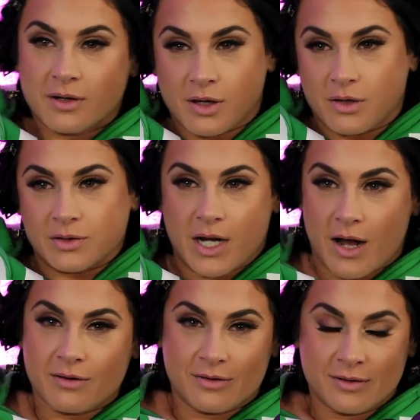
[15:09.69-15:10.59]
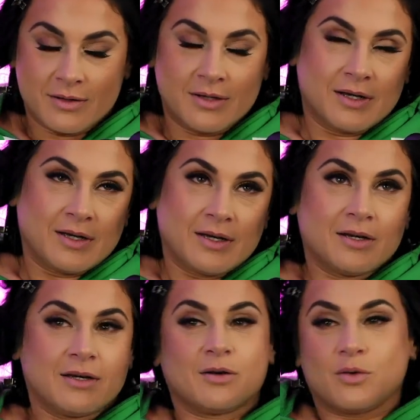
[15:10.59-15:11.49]
Close it out.
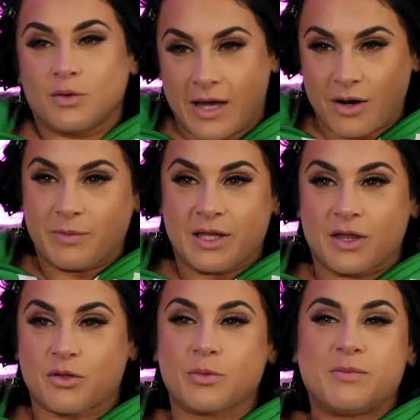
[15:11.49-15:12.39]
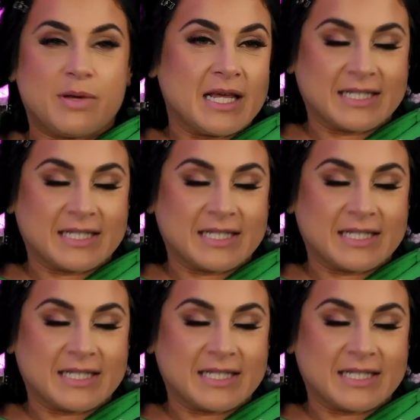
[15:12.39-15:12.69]
That'll be the three-peat